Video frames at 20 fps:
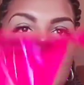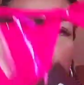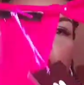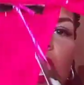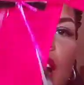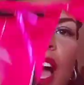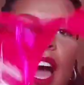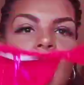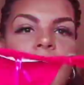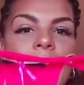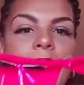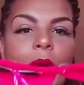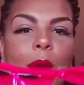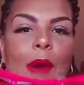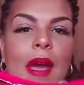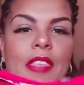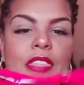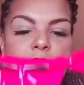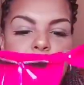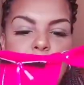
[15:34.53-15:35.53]
of like a
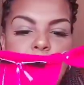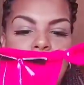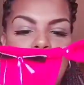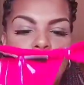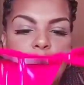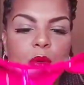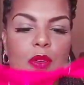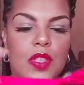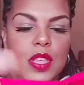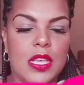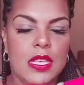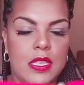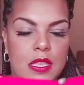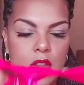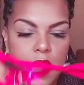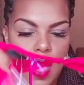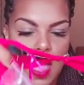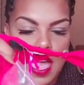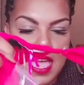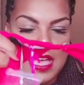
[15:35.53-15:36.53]
cutout at the back, which
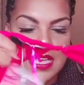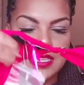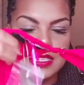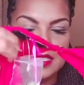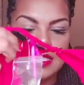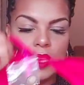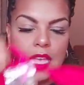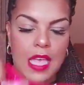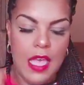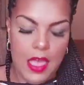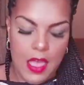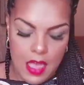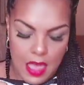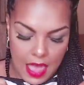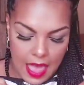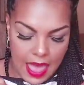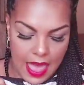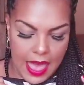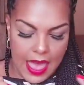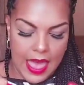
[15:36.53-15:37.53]
is nice.
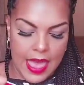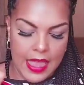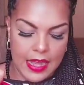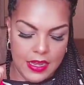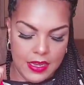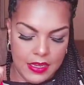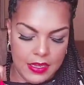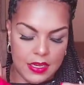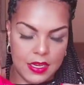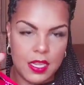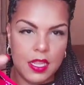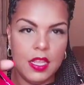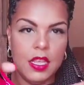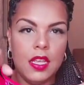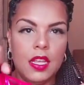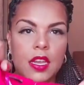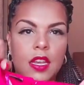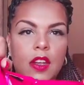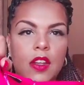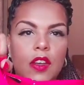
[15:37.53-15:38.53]
And
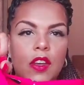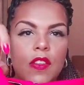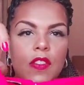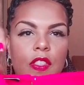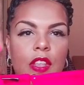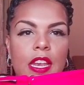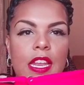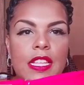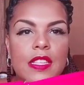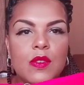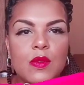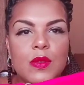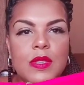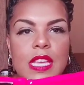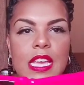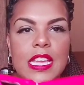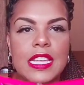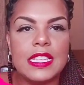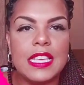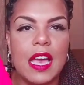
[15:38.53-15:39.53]
look at the little
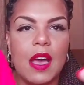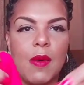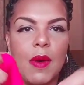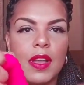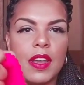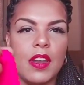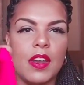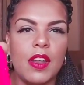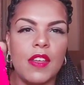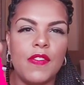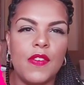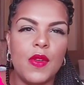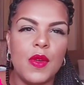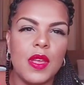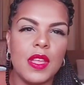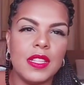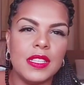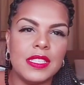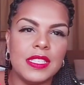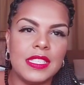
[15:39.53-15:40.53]
detail. I don't know if
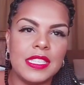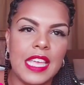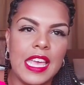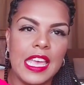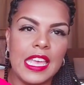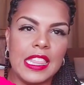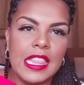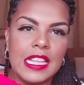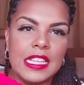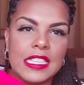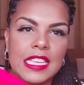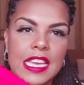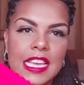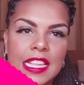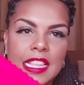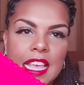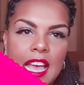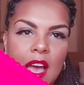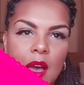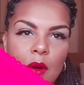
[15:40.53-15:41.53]
you can see the
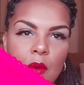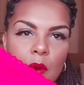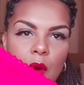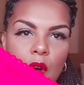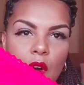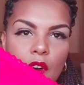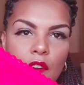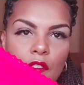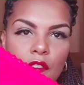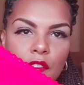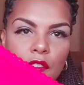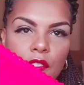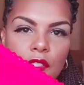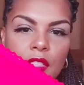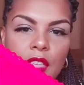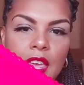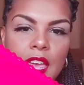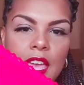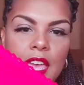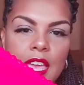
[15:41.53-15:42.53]
detail of
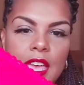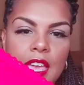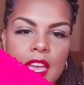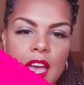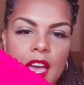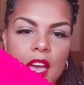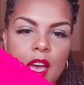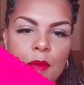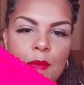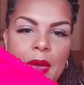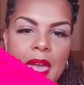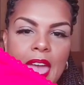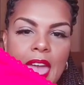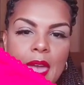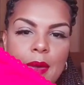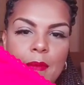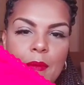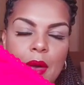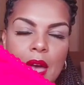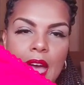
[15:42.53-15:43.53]
the
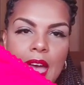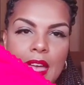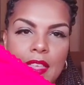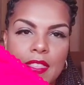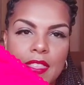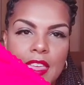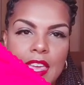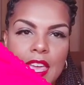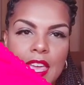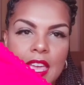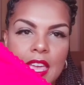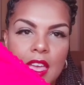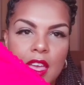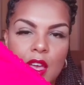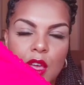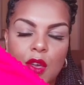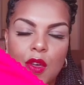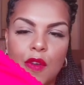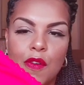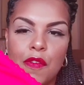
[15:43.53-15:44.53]
hem at the
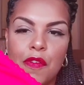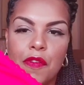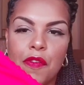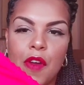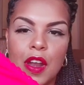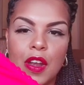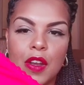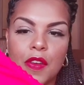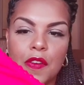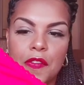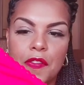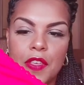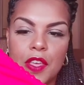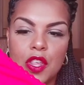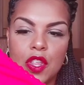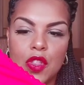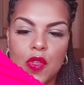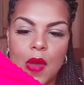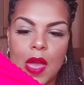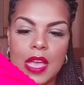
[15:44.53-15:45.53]
front of
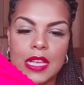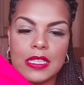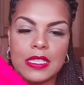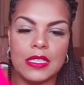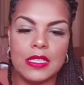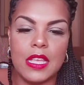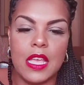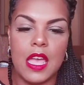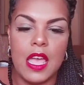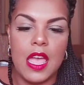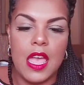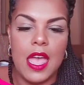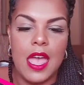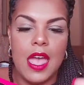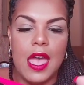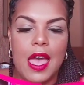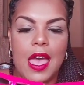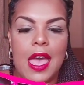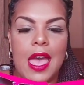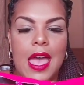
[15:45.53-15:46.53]
this dress.
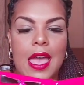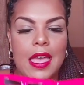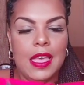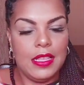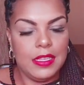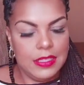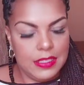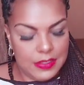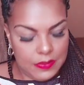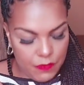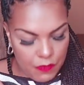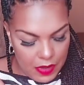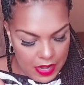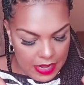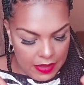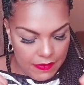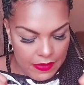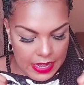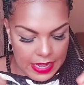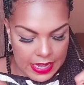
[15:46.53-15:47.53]
It's
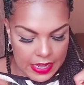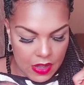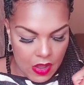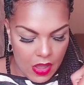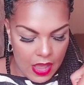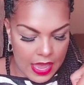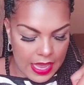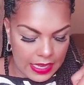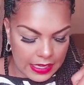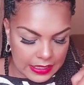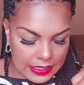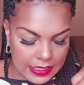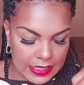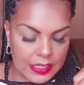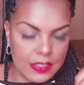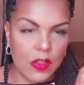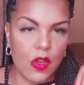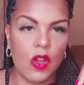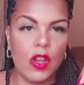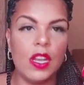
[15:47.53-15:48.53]
really, really
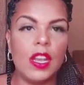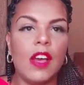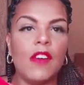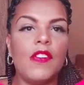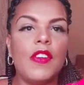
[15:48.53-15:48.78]
nice. It's got